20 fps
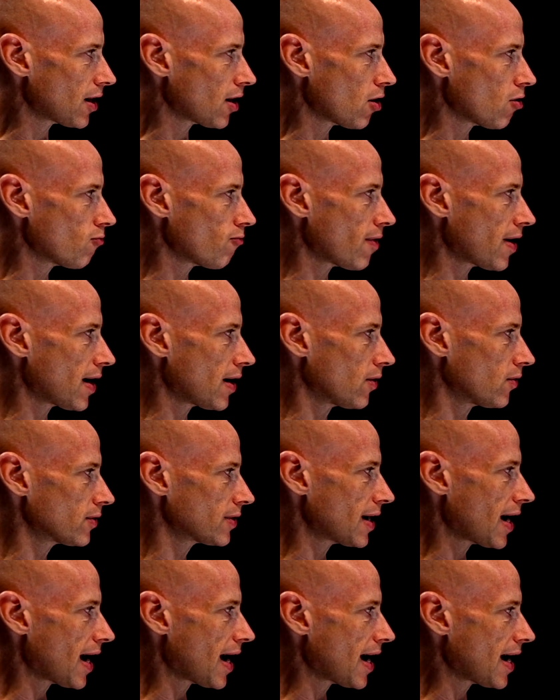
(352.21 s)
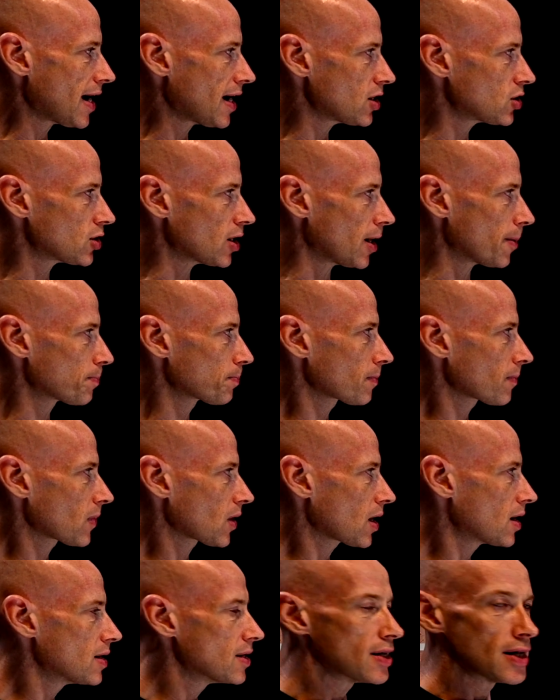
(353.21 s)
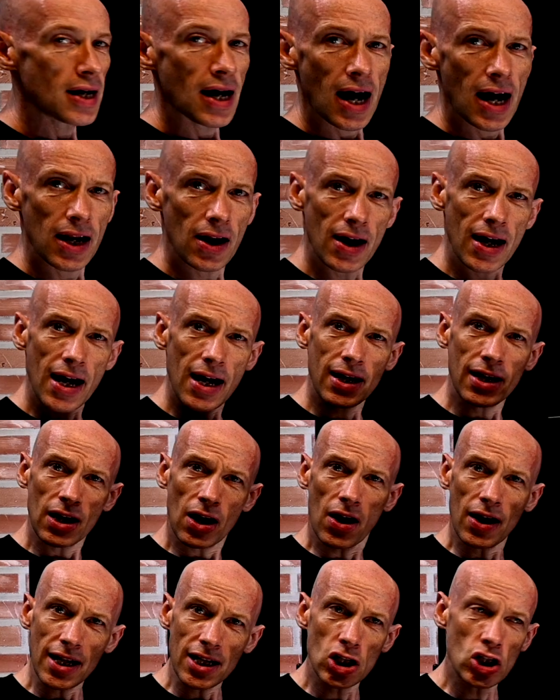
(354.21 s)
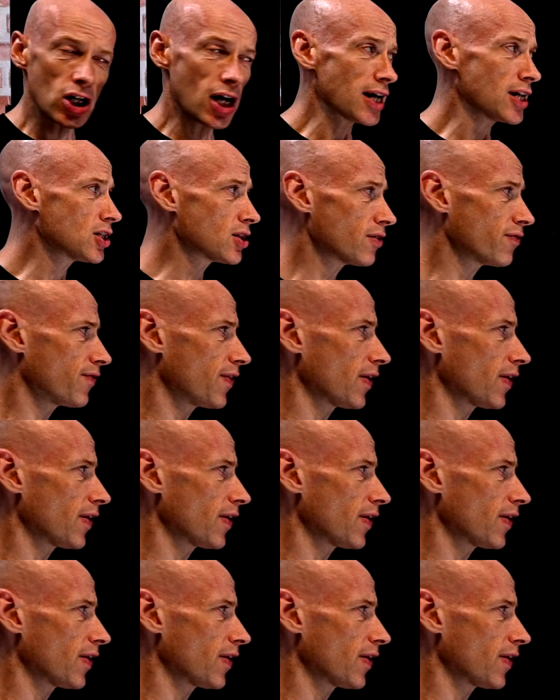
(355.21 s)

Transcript: around Azure. And I, I can kind of change the